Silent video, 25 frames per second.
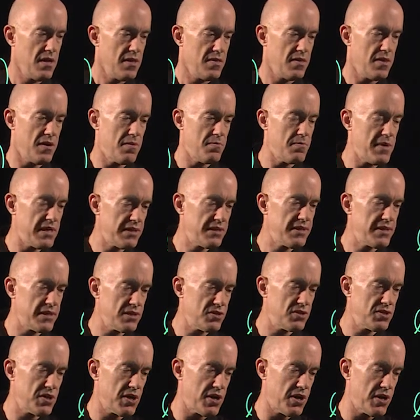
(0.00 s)
The
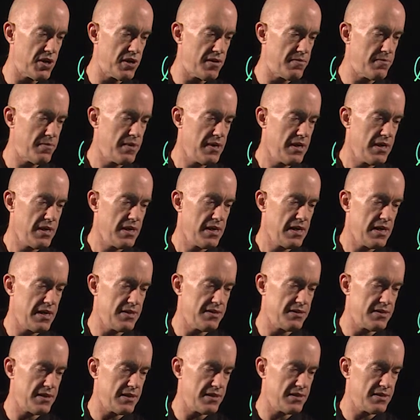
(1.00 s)
missing term
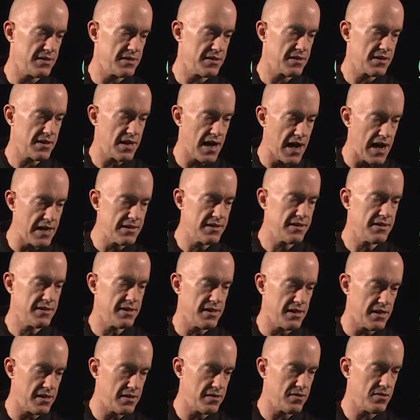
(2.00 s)
is this
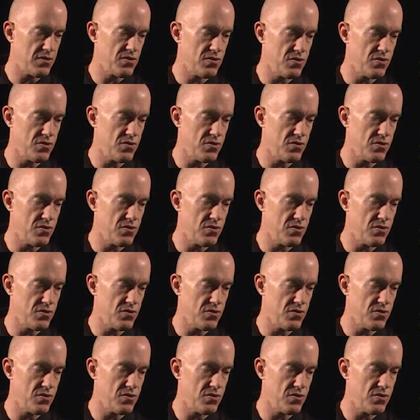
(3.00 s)
constant,